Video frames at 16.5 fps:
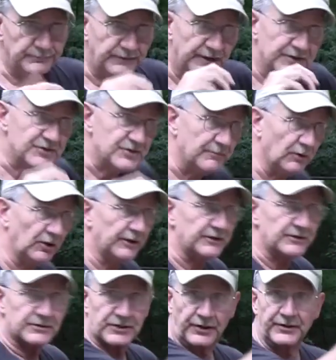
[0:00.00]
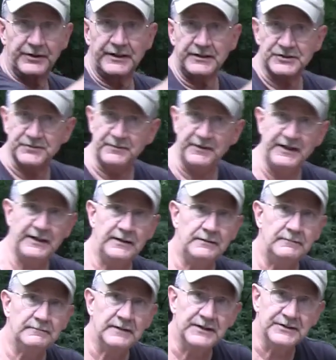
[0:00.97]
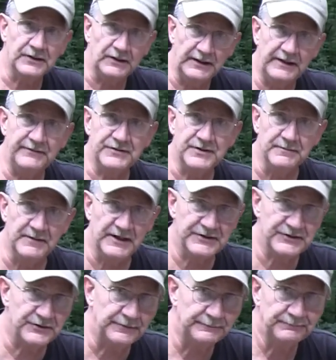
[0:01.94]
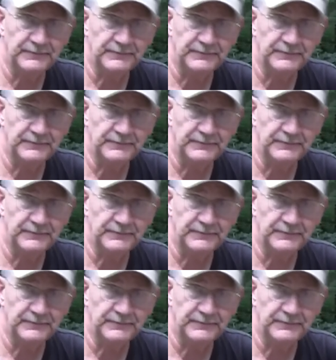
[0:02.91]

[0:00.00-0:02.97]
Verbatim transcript: gets the bullet turning, spinning as it leaves the muzzle,